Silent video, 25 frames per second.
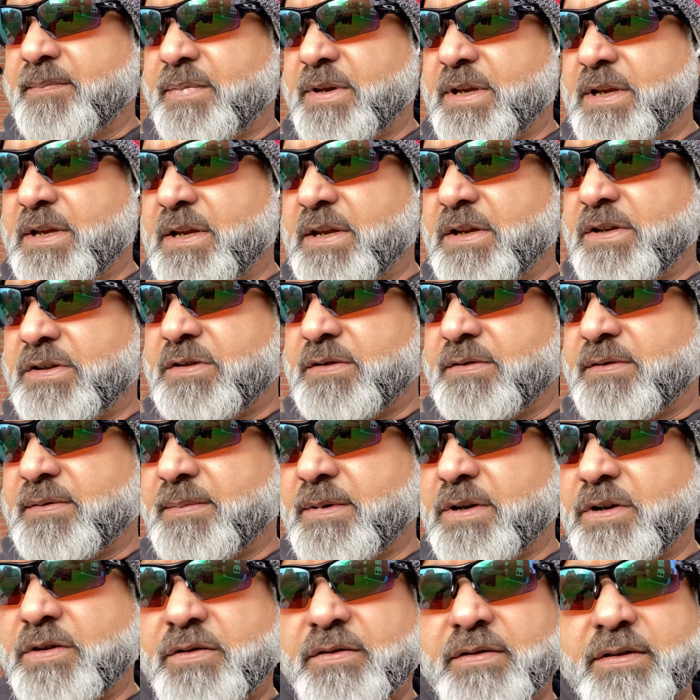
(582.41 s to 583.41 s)
pH is
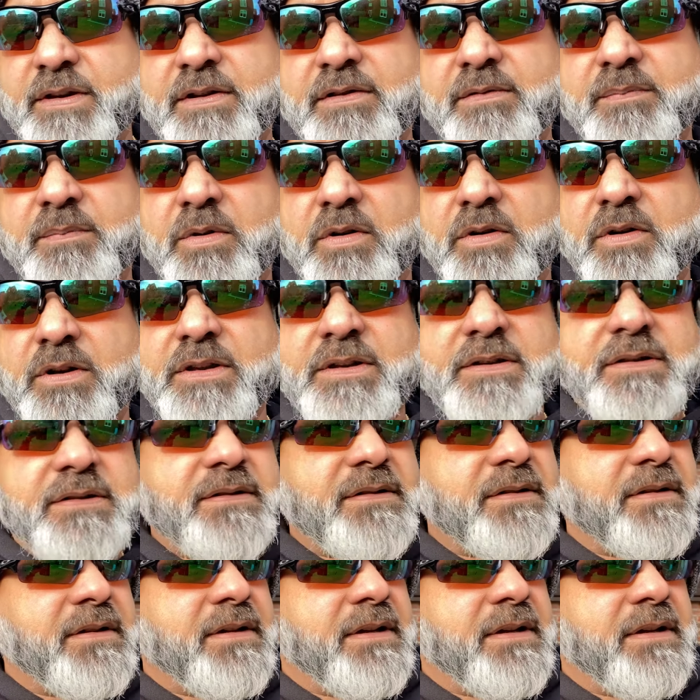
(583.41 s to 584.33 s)
about 6.97